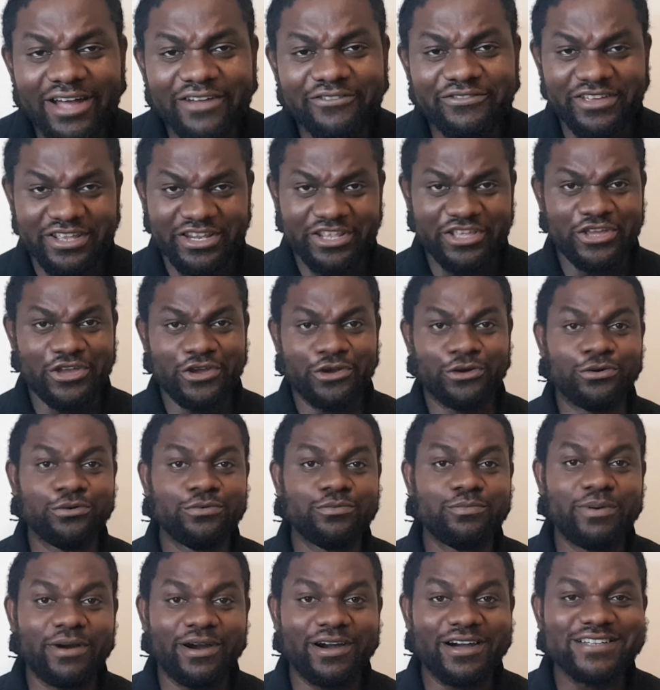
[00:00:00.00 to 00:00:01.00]
video,
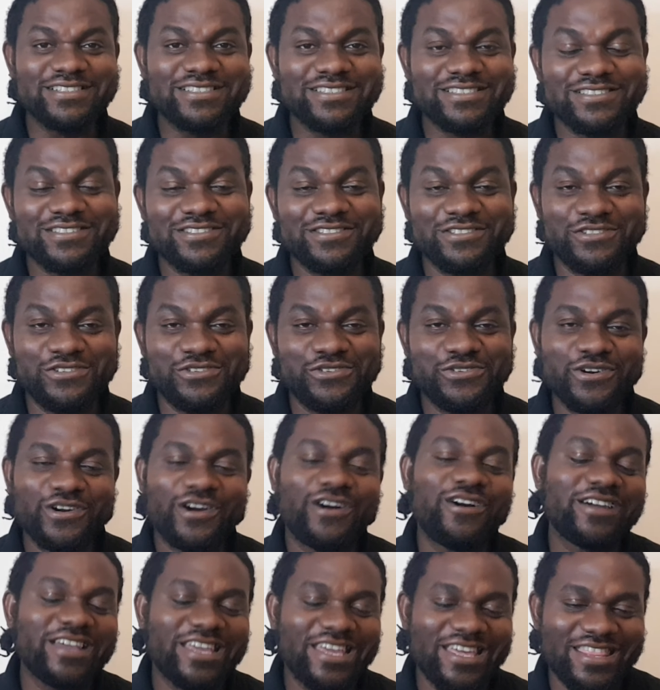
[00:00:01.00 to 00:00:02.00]
but you
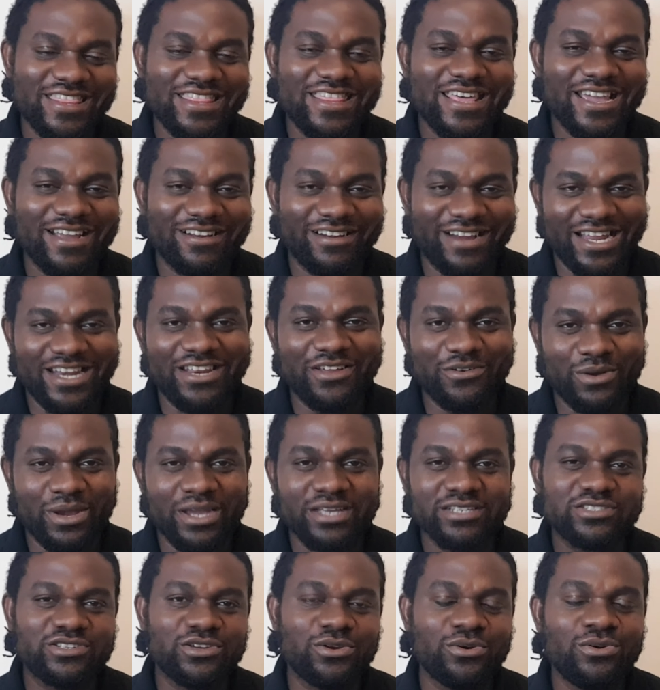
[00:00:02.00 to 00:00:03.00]
hung in there anyway,
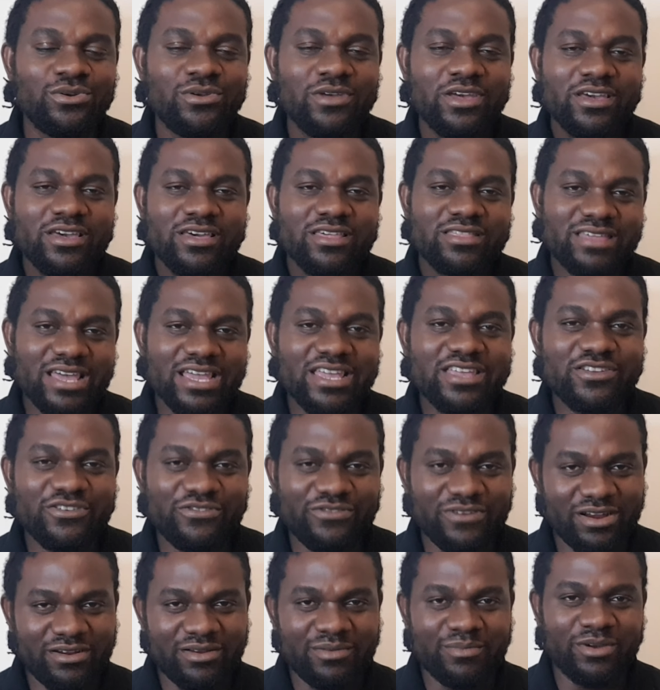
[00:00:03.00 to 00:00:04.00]
so thank you
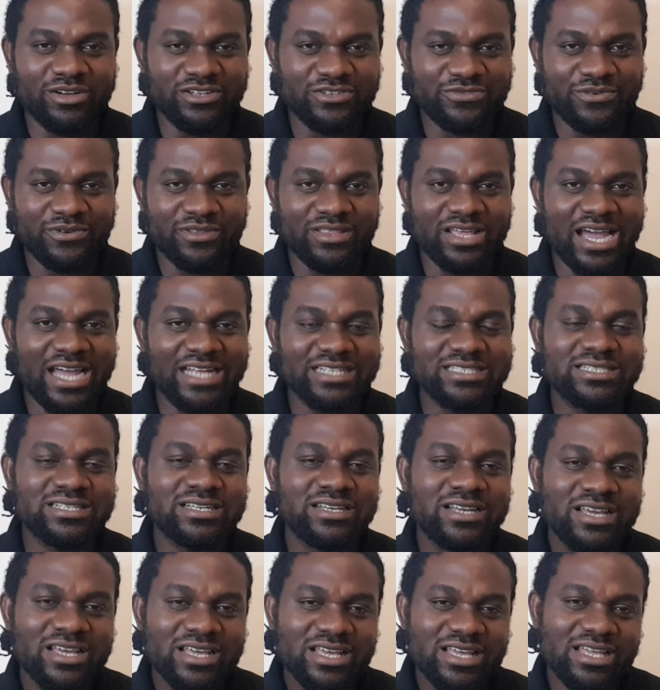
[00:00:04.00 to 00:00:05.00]
very much for that.
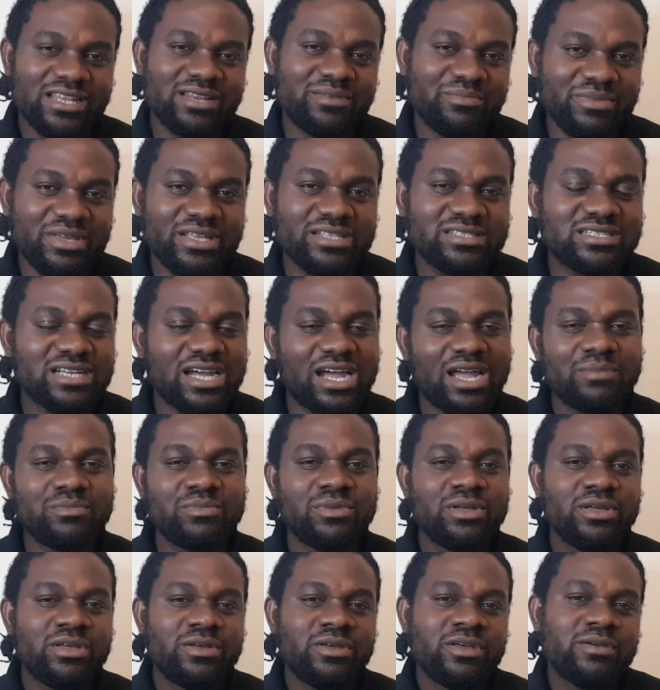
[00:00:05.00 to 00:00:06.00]
In the meantime,
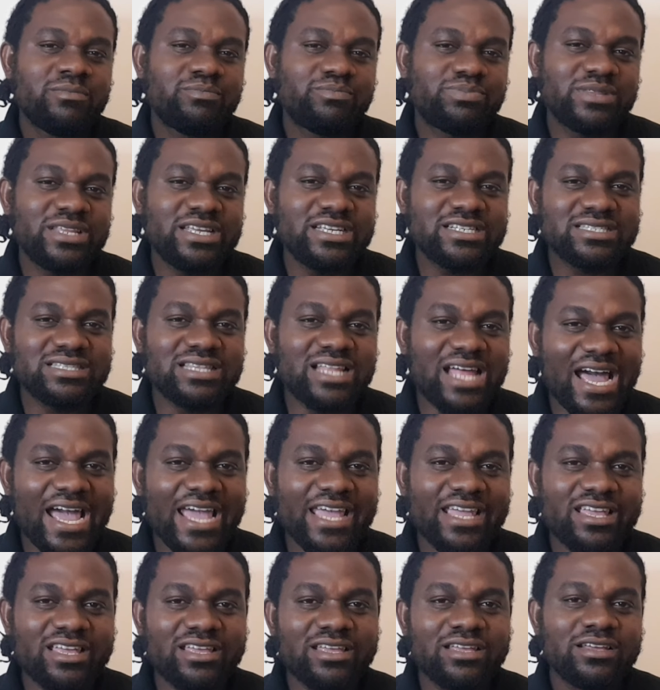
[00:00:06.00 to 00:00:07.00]
please
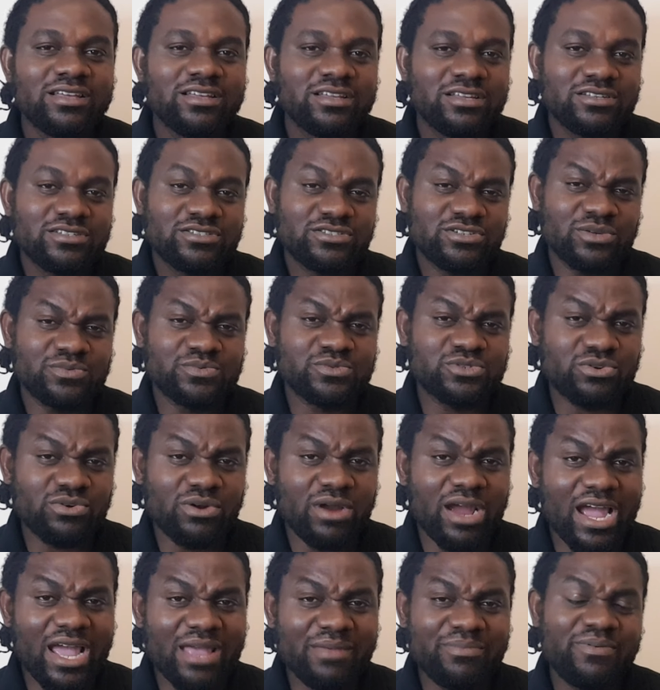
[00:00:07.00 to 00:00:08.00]
like,
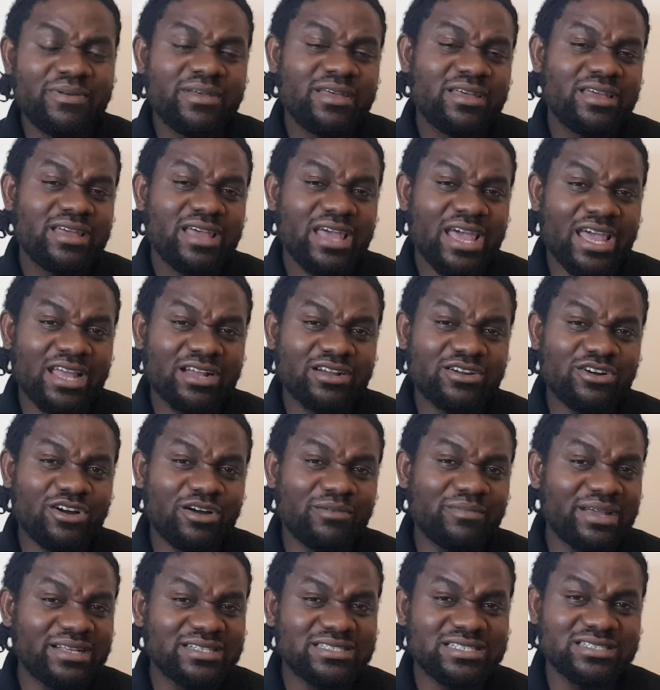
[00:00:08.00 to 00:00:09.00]
subscribe, and
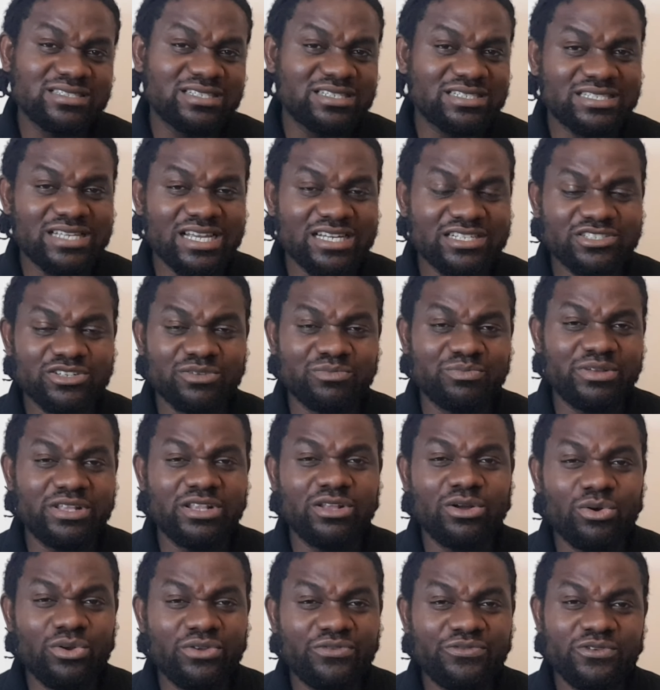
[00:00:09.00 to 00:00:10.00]
comment in the section
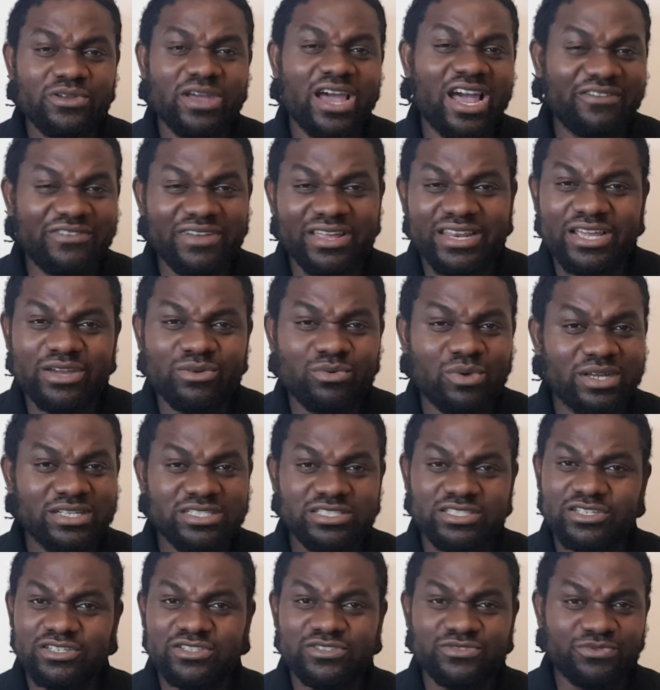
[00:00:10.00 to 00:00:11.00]
below if you have any
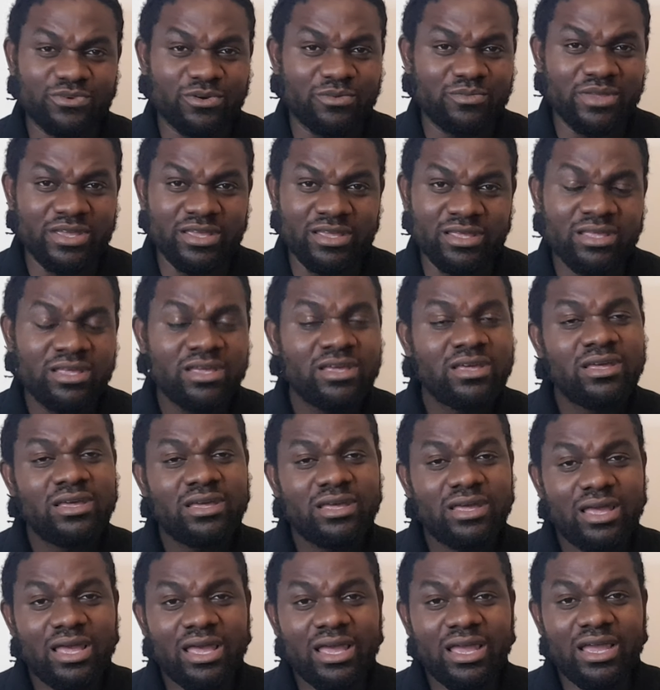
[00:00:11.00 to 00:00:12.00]
questions for me,
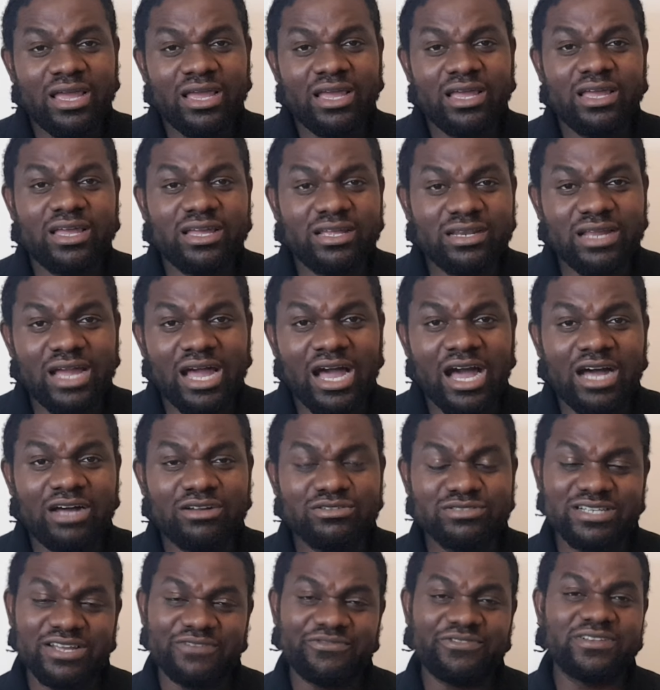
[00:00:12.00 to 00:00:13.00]
and
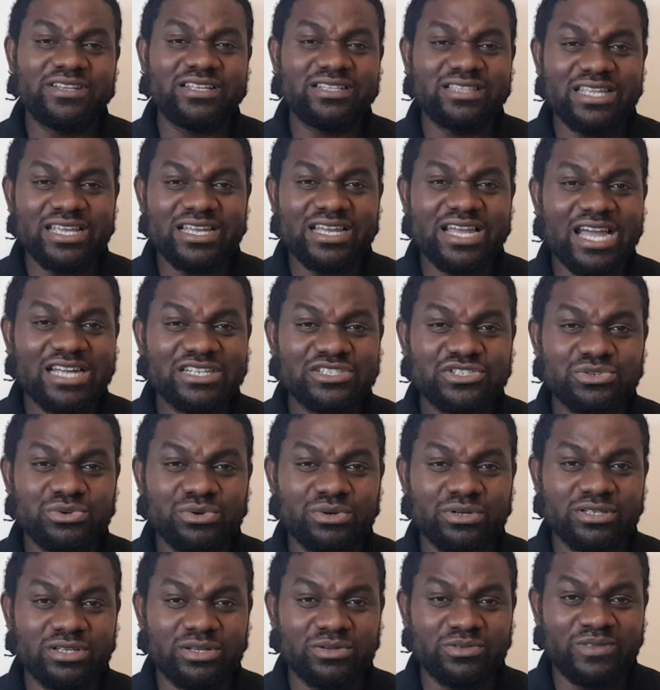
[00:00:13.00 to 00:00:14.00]
I'll definitely catch you
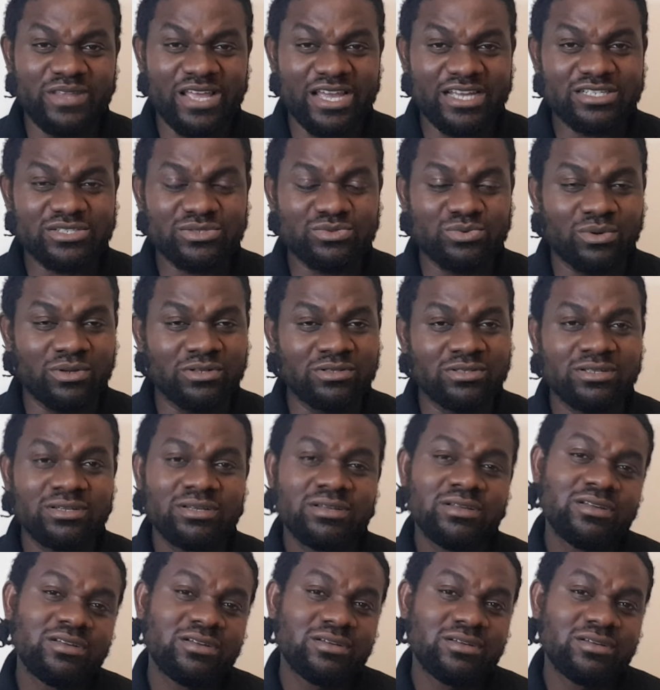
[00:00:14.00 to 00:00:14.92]
on the next one.